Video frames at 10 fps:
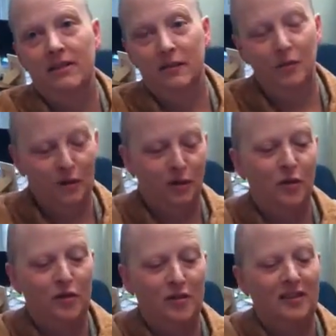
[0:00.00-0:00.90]
if you want to
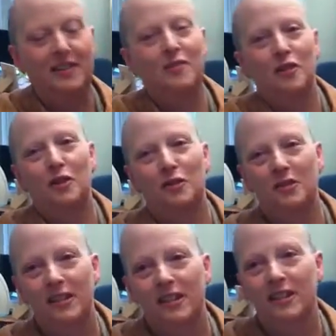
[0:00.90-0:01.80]
focus on these two,
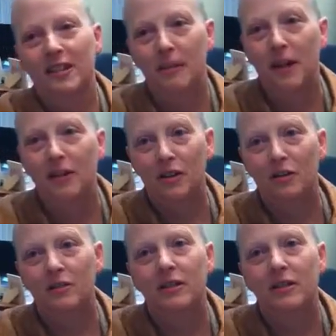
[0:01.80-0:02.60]
than men do.